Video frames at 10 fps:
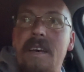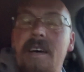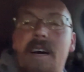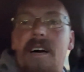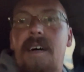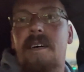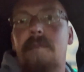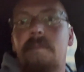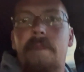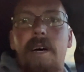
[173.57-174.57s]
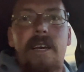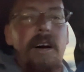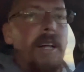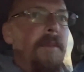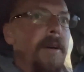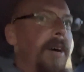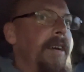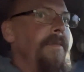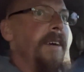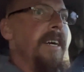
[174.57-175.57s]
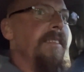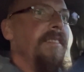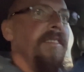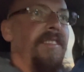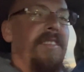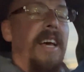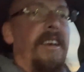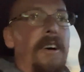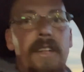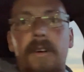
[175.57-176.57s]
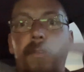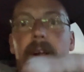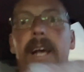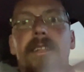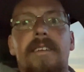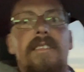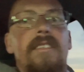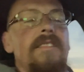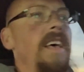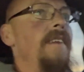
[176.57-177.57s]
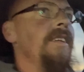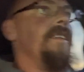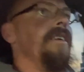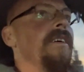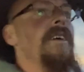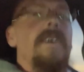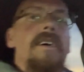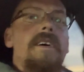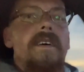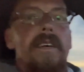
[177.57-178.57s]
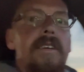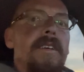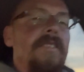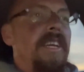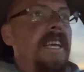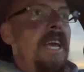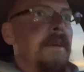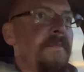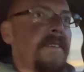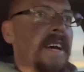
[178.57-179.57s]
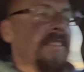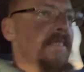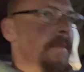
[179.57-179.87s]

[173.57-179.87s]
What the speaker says: I called my wife I called O'Reilly's at 7. She came, fetched